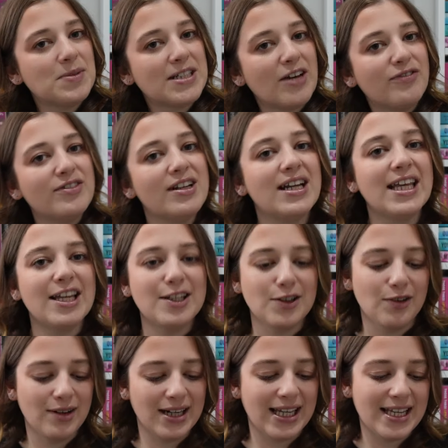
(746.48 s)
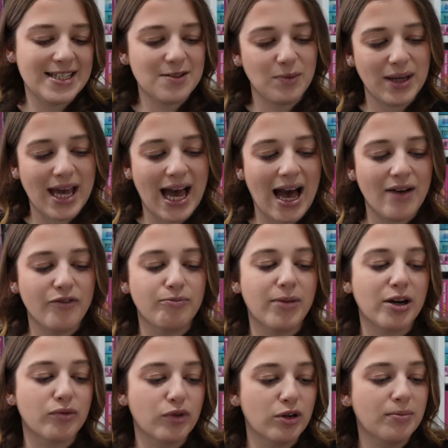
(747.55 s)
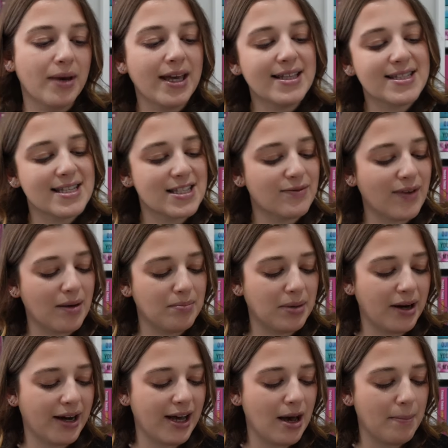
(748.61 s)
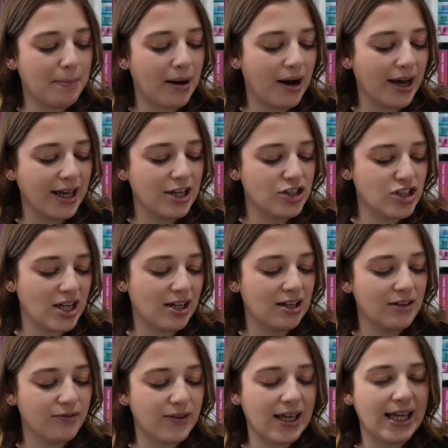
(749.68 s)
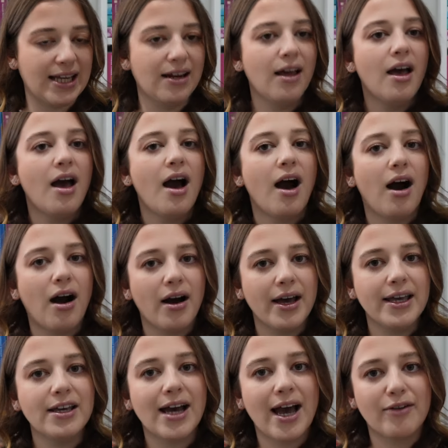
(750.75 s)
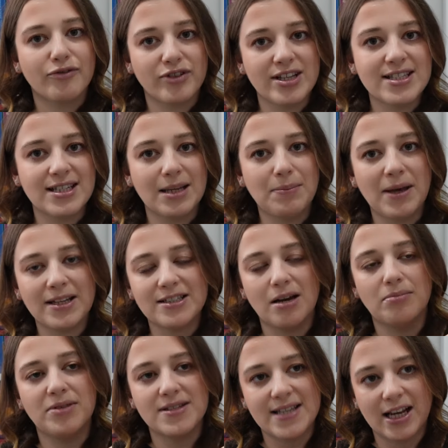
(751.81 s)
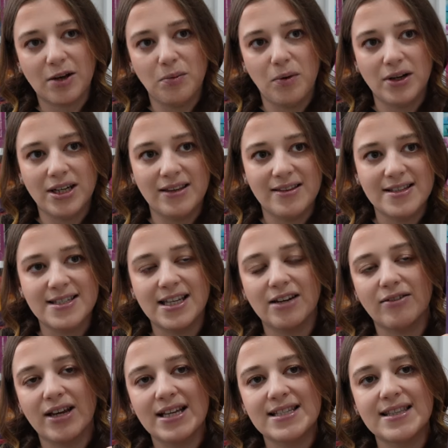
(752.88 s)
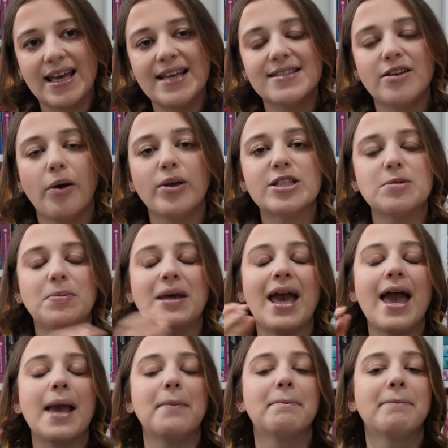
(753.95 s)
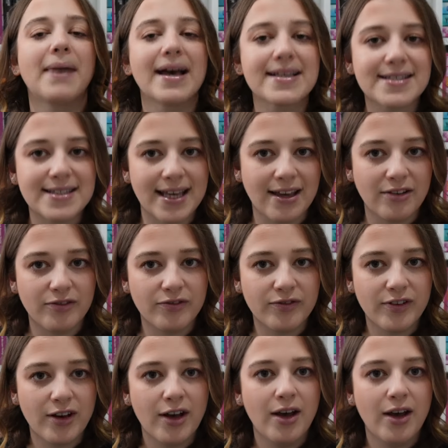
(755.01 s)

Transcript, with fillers: but definitely not least, we have My Roommate is a Vampire by Jenna Levine. I have recently picked up the second one in this series. There is going to be a massive